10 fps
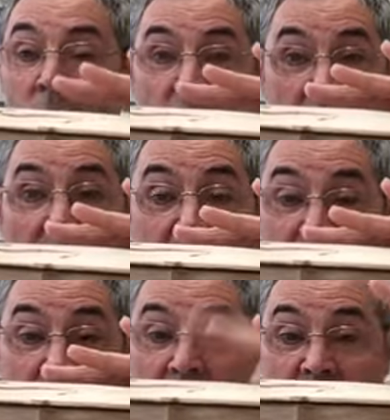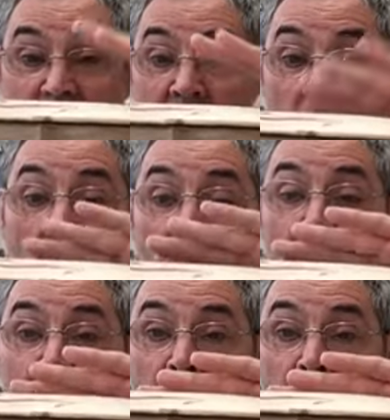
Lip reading: so I just left it 3/4 inch.